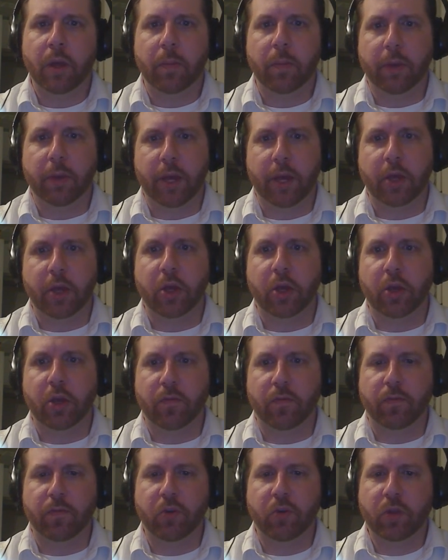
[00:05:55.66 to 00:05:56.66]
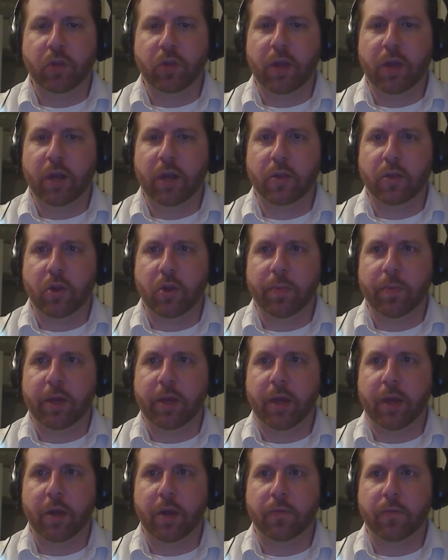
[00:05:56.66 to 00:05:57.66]
But yeah, you've just got to start
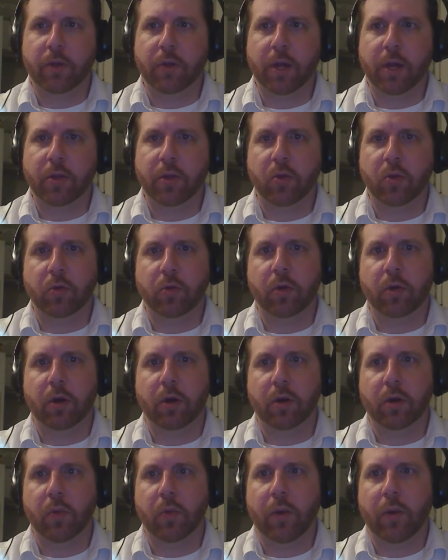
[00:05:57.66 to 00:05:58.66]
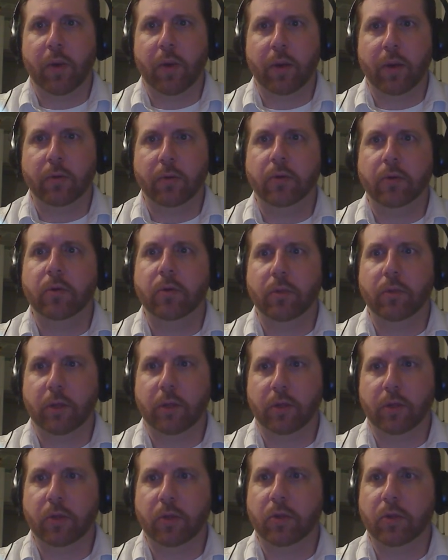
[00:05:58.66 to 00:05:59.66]
being careful against Zoltog right around
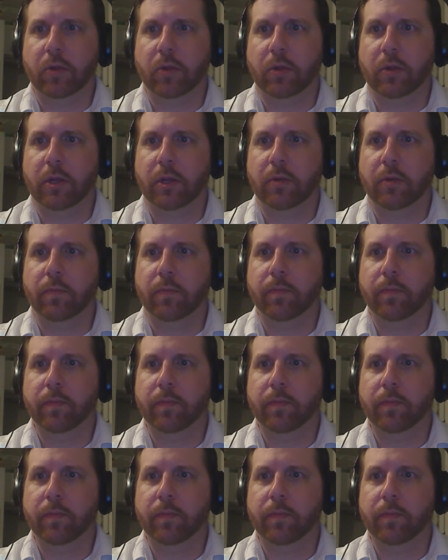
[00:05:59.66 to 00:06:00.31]
this, you know,